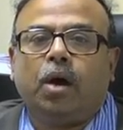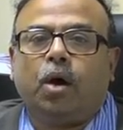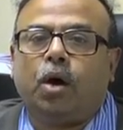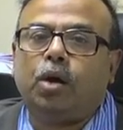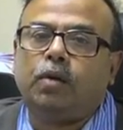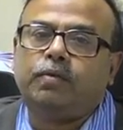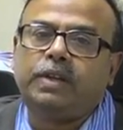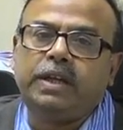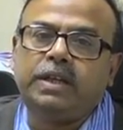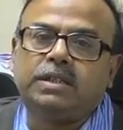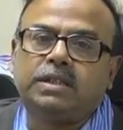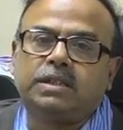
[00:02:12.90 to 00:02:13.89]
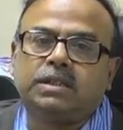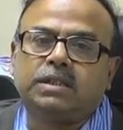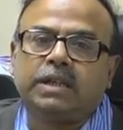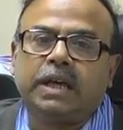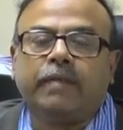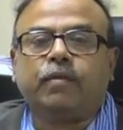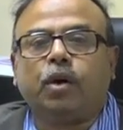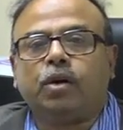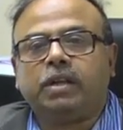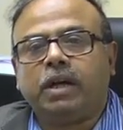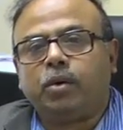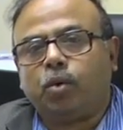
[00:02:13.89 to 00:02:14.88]
All of these have
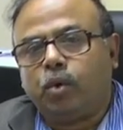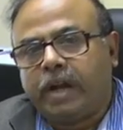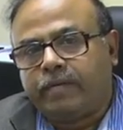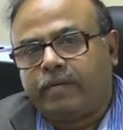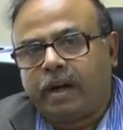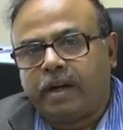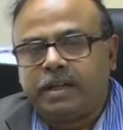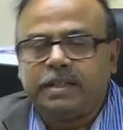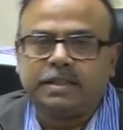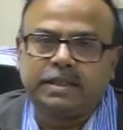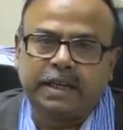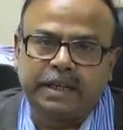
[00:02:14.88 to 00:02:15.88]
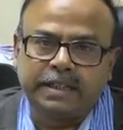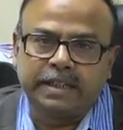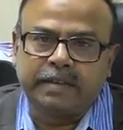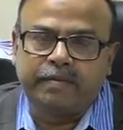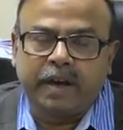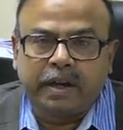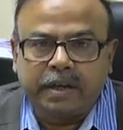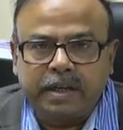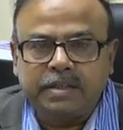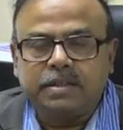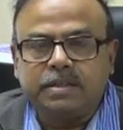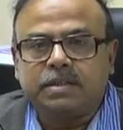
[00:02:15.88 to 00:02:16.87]
got their own advantages and
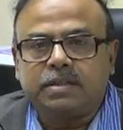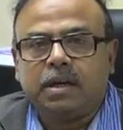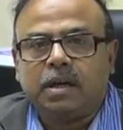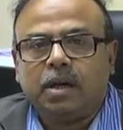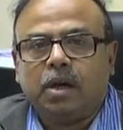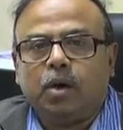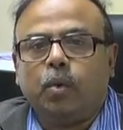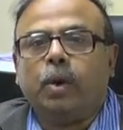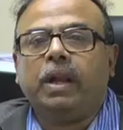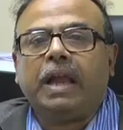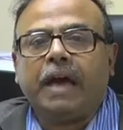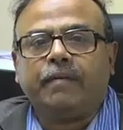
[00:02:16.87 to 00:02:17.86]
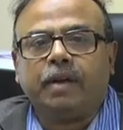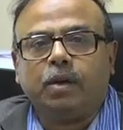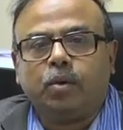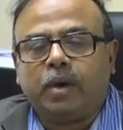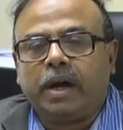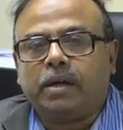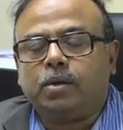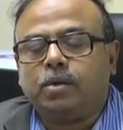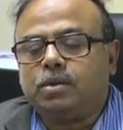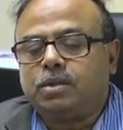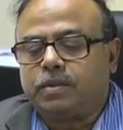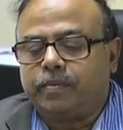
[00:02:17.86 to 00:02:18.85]
disadvantages. We will have a look at
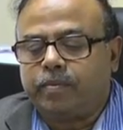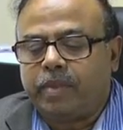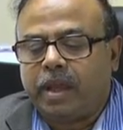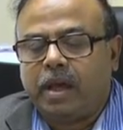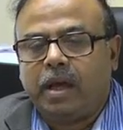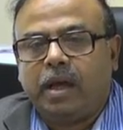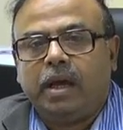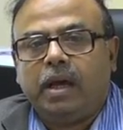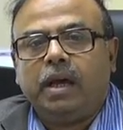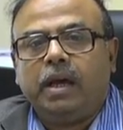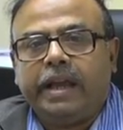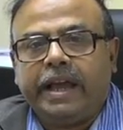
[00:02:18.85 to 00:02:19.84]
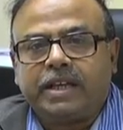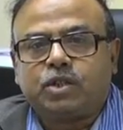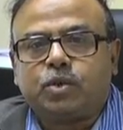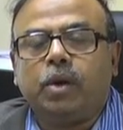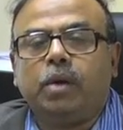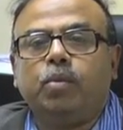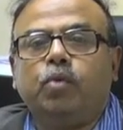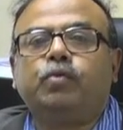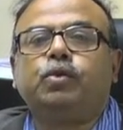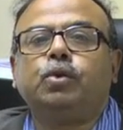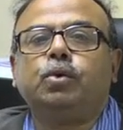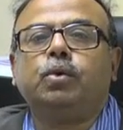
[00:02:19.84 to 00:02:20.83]
those. Next, we will
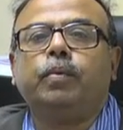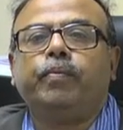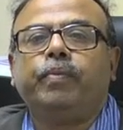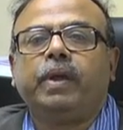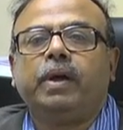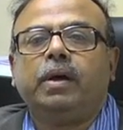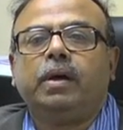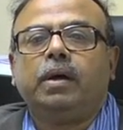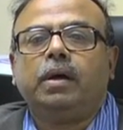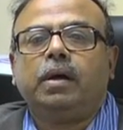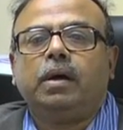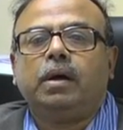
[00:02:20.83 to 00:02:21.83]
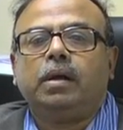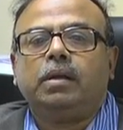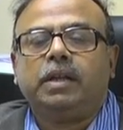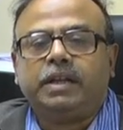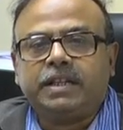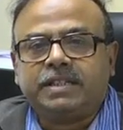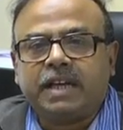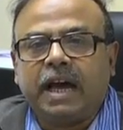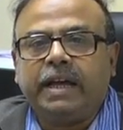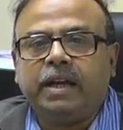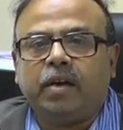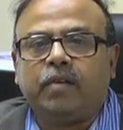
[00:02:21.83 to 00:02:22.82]
move to the
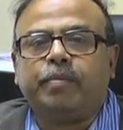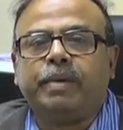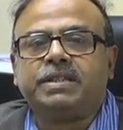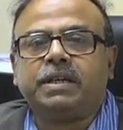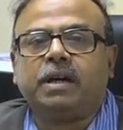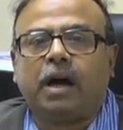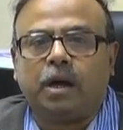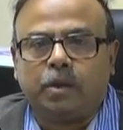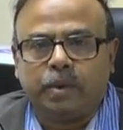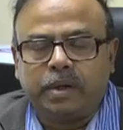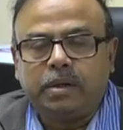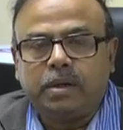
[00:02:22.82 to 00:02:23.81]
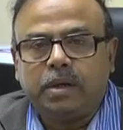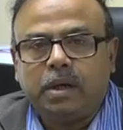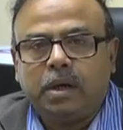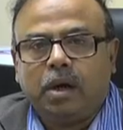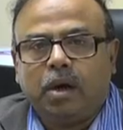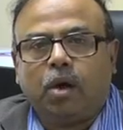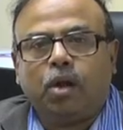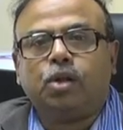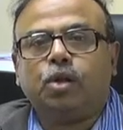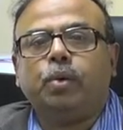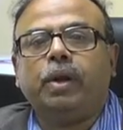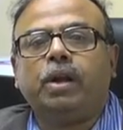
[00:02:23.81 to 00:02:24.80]
design of basic hardware,
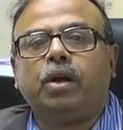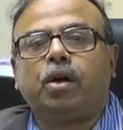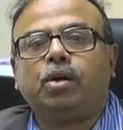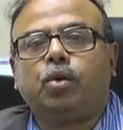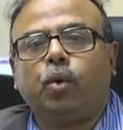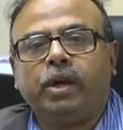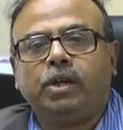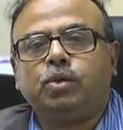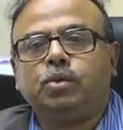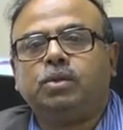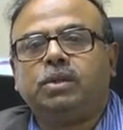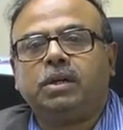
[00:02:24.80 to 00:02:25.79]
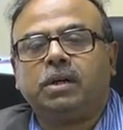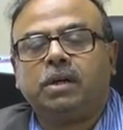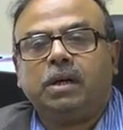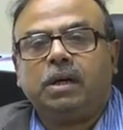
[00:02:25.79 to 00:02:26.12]
although we will not go into